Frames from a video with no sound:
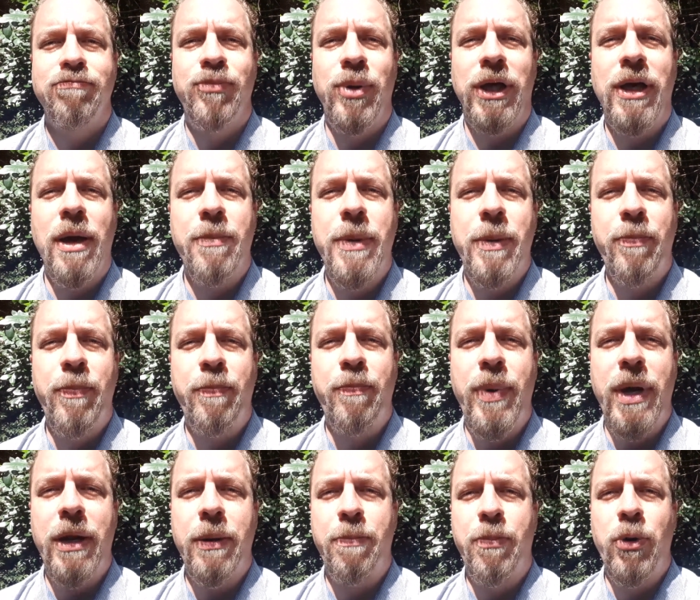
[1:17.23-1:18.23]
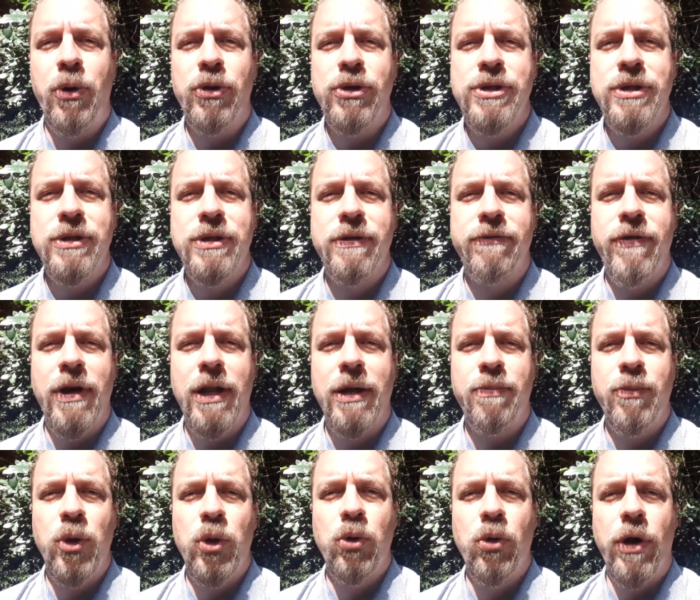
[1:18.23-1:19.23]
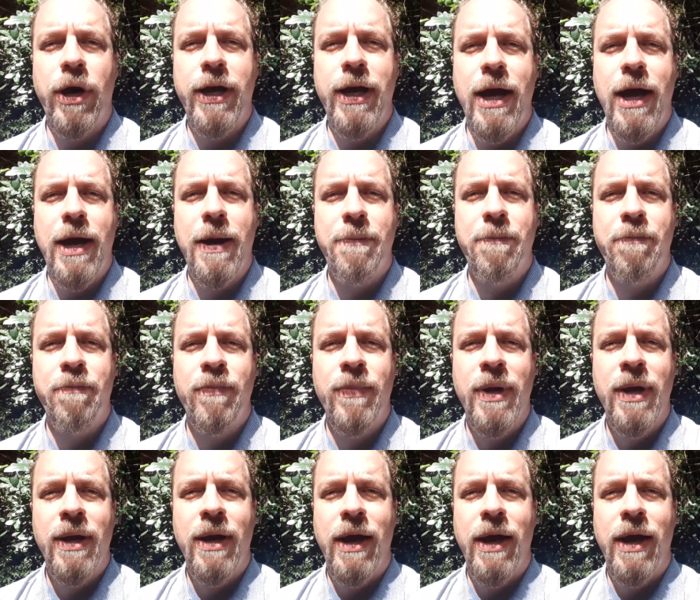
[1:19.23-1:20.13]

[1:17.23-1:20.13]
become a better person, develop who I am,